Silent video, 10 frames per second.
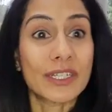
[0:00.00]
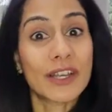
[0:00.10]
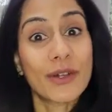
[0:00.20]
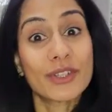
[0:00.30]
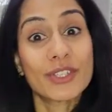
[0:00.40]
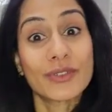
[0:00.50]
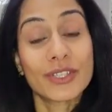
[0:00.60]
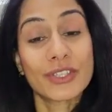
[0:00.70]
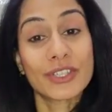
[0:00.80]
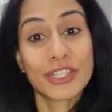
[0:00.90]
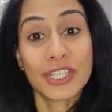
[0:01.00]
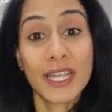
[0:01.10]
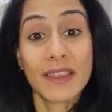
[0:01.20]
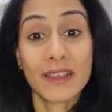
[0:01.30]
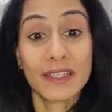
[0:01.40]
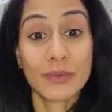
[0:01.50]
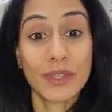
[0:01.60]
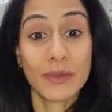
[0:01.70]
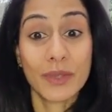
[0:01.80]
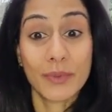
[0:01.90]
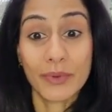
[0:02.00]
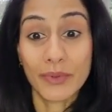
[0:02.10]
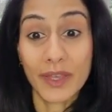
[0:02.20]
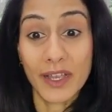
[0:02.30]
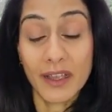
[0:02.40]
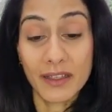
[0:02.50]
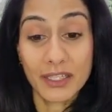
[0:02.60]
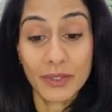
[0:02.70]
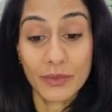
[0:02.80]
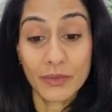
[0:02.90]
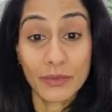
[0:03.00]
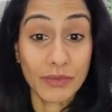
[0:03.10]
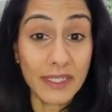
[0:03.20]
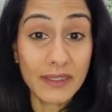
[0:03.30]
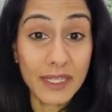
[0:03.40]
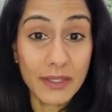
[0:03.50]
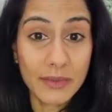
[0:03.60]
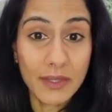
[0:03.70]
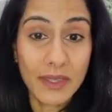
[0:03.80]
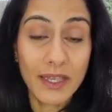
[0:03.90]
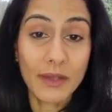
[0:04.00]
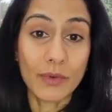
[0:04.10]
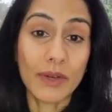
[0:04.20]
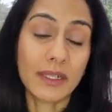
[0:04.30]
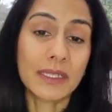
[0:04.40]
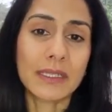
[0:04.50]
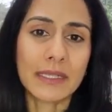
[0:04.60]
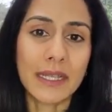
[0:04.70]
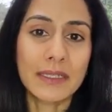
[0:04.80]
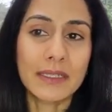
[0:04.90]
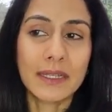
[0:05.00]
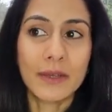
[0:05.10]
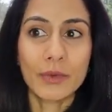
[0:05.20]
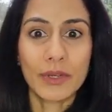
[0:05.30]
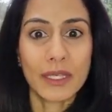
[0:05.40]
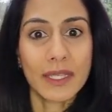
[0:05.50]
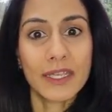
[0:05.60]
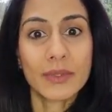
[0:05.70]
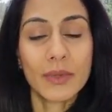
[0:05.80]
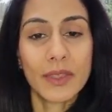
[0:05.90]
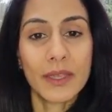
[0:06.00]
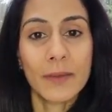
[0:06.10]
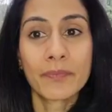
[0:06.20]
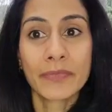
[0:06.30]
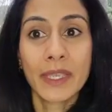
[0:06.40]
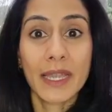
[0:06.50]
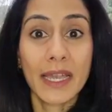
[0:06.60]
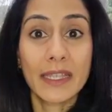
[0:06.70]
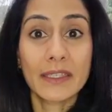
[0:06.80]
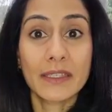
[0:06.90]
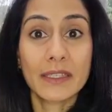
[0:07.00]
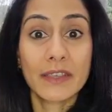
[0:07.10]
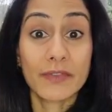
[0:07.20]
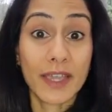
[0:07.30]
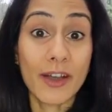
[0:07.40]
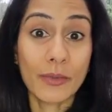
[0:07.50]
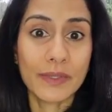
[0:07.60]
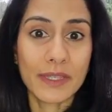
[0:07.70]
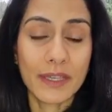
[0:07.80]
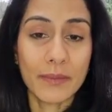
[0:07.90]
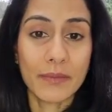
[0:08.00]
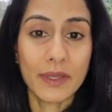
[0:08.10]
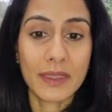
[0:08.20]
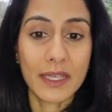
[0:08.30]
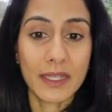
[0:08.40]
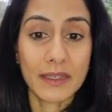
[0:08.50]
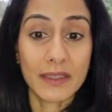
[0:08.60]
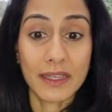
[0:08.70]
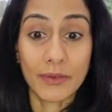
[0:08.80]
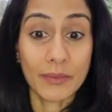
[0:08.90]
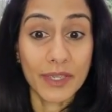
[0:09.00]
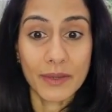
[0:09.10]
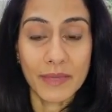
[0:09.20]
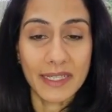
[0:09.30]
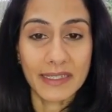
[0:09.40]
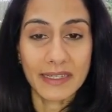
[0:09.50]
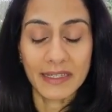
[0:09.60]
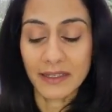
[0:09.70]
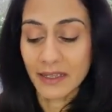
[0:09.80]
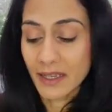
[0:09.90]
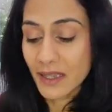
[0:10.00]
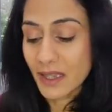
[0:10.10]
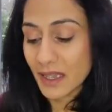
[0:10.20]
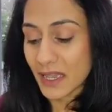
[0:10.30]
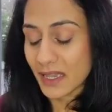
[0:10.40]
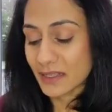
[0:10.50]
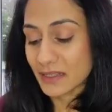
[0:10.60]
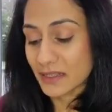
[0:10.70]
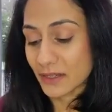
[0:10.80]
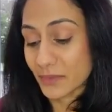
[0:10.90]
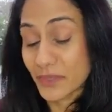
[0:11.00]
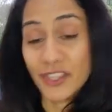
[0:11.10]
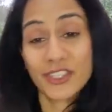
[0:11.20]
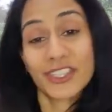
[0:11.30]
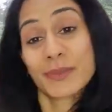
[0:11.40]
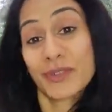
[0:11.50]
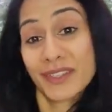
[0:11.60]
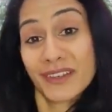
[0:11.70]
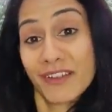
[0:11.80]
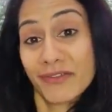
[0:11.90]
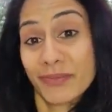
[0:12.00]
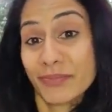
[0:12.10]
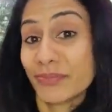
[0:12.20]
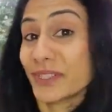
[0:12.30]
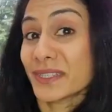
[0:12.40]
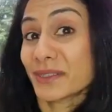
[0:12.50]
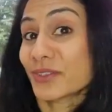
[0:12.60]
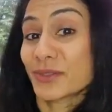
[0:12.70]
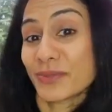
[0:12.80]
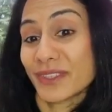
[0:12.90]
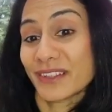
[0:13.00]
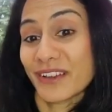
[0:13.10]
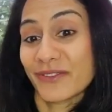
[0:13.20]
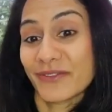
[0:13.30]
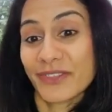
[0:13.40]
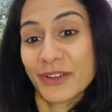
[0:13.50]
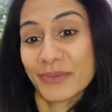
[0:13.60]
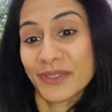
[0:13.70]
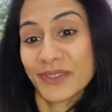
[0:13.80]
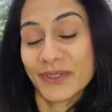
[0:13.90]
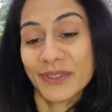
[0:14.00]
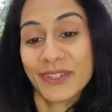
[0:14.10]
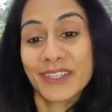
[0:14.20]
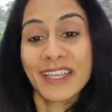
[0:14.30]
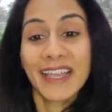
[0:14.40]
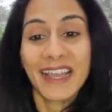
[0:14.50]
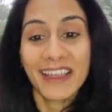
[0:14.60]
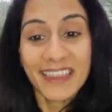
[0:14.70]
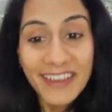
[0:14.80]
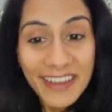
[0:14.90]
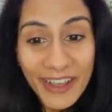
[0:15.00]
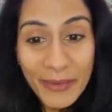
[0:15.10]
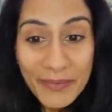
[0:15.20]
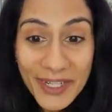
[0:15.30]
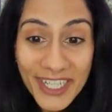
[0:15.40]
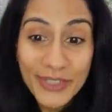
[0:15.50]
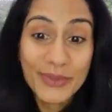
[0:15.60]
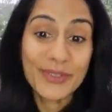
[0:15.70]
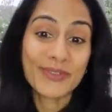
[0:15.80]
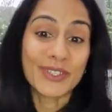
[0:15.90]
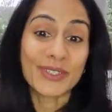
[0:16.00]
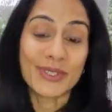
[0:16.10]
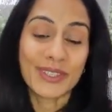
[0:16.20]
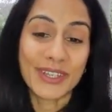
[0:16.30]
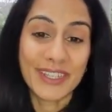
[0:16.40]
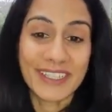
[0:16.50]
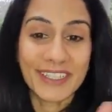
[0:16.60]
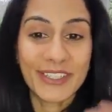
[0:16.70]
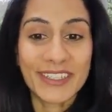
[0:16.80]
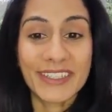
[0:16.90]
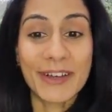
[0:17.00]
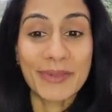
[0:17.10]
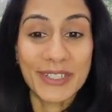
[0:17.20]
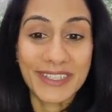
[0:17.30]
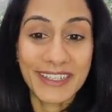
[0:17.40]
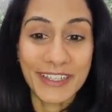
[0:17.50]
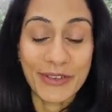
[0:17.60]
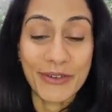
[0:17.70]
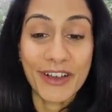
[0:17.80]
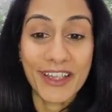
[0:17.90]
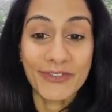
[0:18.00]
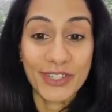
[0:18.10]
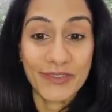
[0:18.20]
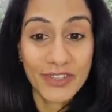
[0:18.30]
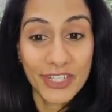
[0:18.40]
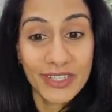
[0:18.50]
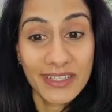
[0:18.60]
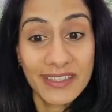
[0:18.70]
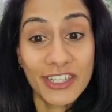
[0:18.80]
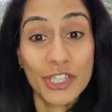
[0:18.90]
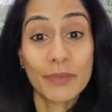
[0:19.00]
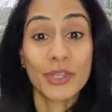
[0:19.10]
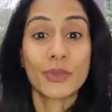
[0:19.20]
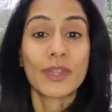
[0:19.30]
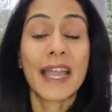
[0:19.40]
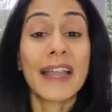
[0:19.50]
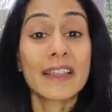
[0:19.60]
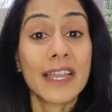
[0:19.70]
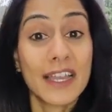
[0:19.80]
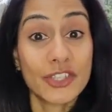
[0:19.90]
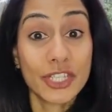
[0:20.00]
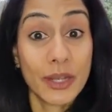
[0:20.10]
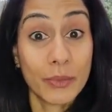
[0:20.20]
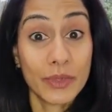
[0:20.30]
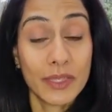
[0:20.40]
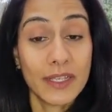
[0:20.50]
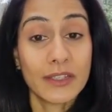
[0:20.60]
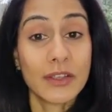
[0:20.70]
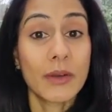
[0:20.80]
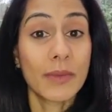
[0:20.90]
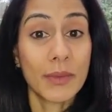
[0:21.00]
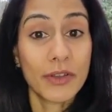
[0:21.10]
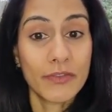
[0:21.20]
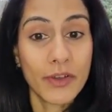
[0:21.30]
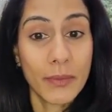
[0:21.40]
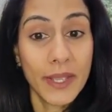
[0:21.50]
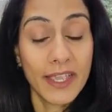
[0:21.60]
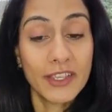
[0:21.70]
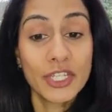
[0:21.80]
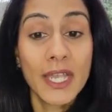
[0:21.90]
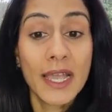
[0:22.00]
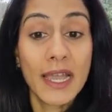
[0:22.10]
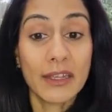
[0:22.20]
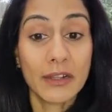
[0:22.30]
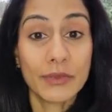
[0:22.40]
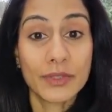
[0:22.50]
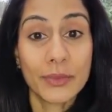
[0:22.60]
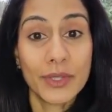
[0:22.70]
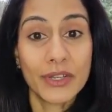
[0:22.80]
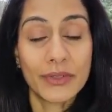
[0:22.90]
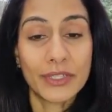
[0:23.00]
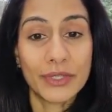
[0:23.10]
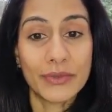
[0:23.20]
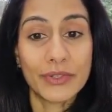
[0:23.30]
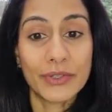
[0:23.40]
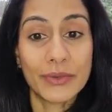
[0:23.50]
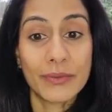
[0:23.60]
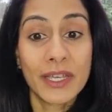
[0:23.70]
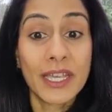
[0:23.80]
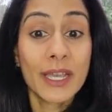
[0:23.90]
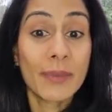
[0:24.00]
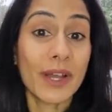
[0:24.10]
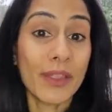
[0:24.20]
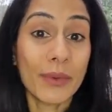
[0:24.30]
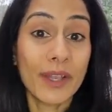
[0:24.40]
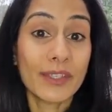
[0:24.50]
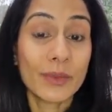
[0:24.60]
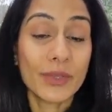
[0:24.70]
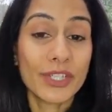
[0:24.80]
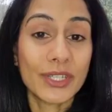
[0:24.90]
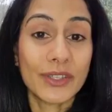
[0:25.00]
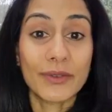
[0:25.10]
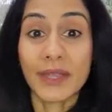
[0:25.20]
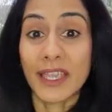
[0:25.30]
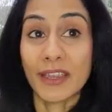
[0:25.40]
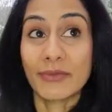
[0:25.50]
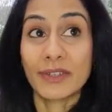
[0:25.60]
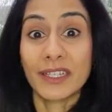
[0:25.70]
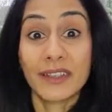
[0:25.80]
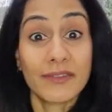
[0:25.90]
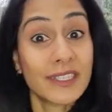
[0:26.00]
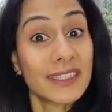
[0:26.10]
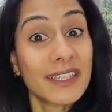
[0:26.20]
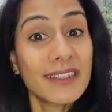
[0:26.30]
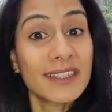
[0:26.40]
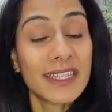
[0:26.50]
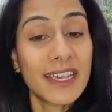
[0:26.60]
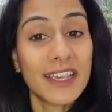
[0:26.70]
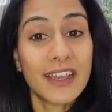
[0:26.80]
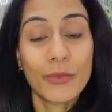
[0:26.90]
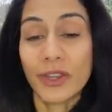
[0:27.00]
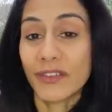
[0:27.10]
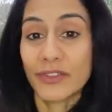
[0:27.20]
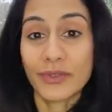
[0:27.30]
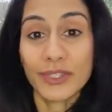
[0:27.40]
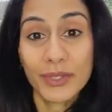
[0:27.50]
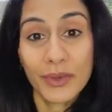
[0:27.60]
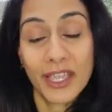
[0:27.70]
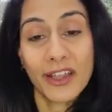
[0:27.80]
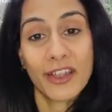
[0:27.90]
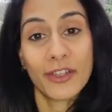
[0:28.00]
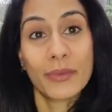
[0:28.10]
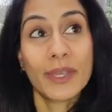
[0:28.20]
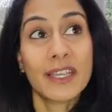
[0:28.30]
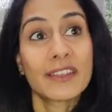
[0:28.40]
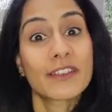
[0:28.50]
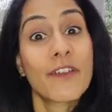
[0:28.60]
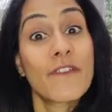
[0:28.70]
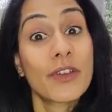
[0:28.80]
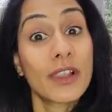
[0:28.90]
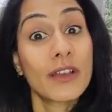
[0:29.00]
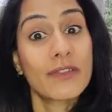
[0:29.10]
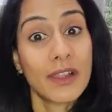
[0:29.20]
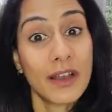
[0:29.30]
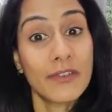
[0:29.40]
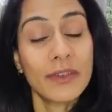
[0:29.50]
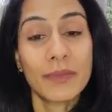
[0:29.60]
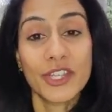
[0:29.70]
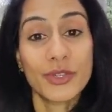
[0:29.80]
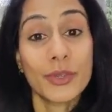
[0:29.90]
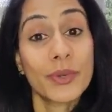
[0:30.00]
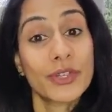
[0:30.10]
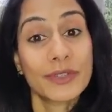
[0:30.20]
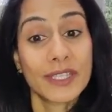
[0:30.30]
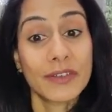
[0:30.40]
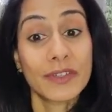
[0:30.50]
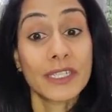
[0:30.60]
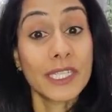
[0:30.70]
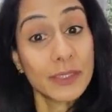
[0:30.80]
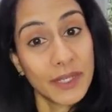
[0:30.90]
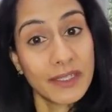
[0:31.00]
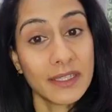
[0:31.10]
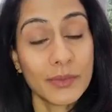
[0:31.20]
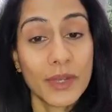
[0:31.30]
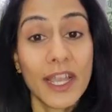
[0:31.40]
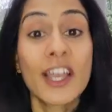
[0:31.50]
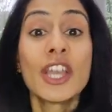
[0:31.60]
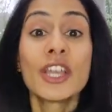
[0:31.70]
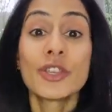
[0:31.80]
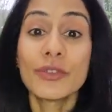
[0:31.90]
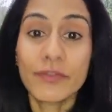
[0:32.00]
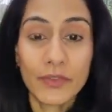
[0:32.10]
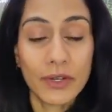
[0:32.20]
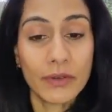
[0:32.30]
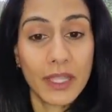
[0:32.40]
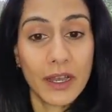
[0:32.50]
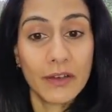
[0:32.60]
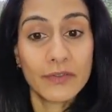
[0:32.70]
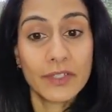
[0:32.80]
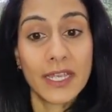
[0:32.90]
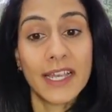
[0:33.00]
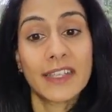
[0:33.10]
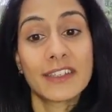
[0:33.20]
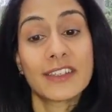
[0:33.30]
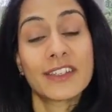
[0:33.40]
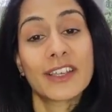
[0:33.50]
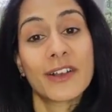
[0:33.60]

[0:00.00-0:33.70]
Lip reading: encourage you to just share this with people that will resonate with it, will understand it, will connect with it. And if it helps them, then that would be amazing. And yeah, just spread the love. Please just spread the love. That would be so good. I think, Kajal, you've just signed in just now, but just to let you know, I have just finished this session, but you can catch up with this on my profile page, and I'll also put it onto YouTube. But otherwise, wishing you a really lovely Sunday, whatever you're doing. I hope it is full of love, and make sure you put yourself into spaces where you feel loved, and